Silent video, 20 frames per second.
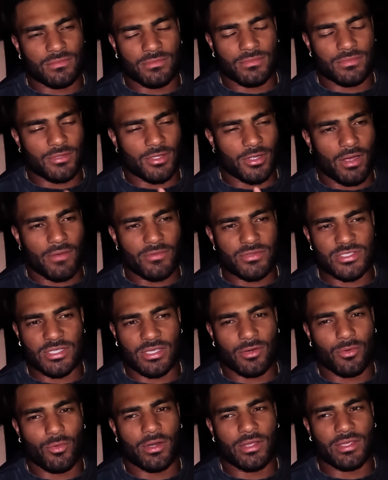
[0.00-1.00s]
they're obviously
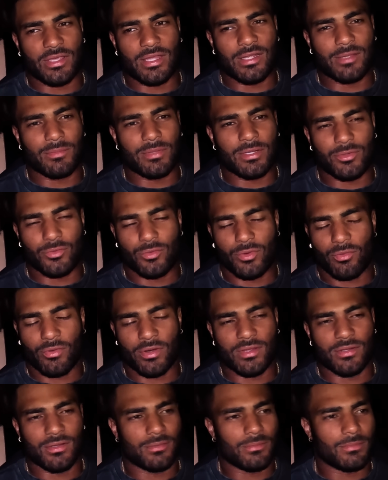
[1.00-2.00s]
going to want to get him into a
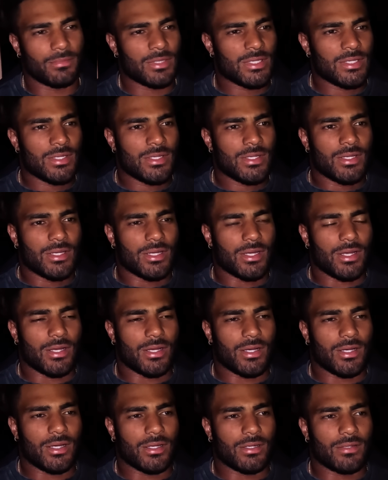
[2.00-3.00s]
rhythm,
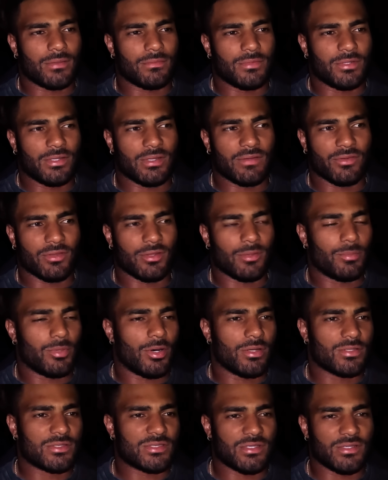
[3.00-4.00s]
delivering the
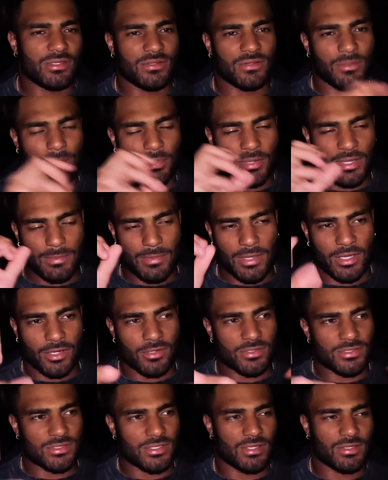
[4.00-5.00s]
ball to the
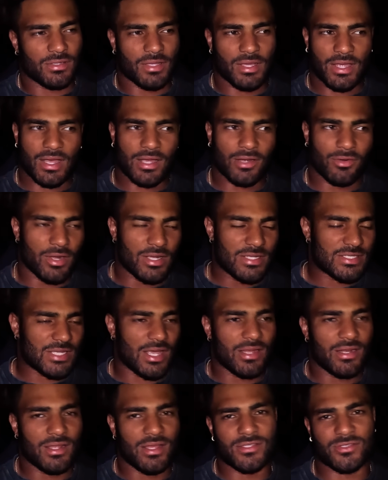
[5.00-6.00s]
playmakers. And they got great
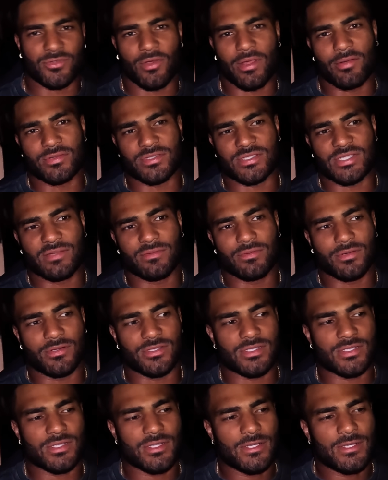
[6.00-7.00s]
tight ends, great
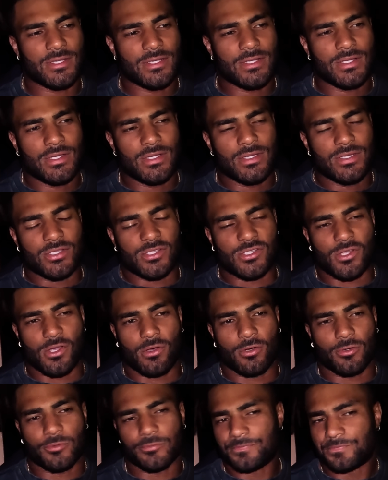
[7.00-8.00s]
receivers.
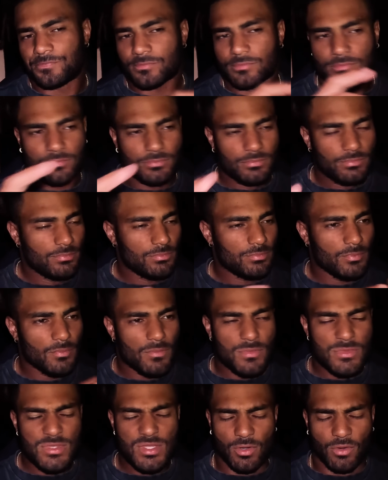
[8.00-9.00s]
So
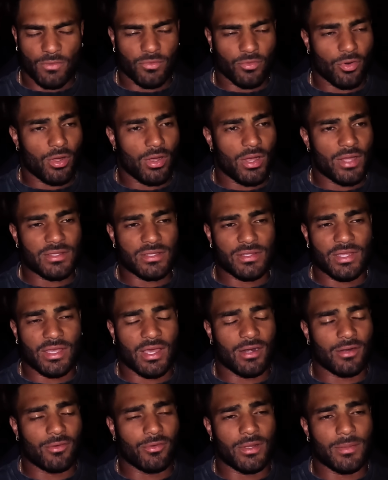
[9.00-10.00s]
overall, I think they
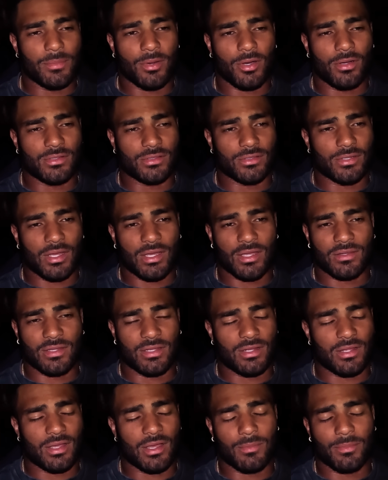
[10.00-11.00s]
got a great ball. I think
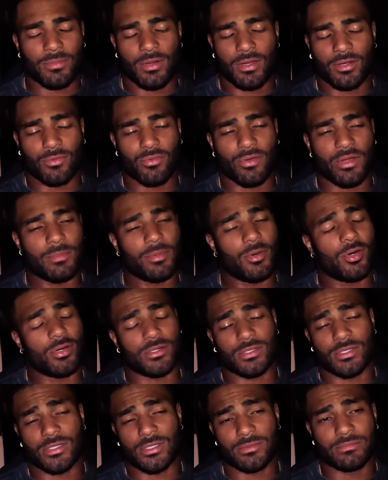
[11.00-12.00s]
they got a great ball
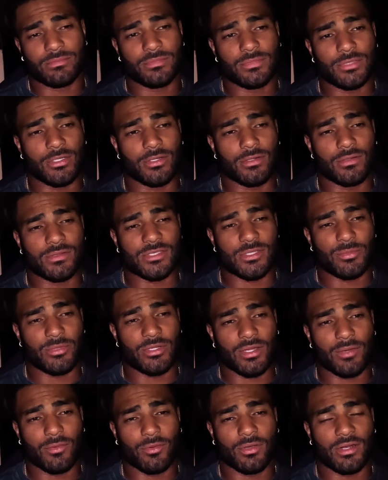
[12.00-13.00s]
club. Somebody
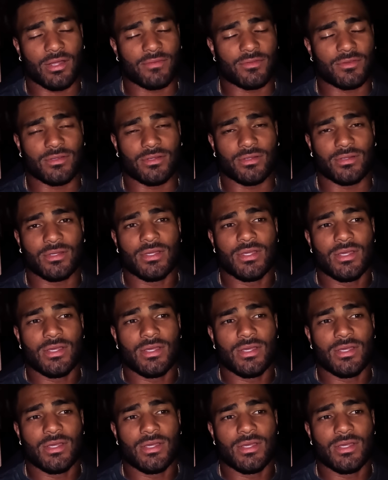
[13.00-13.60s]
that we're gonna have to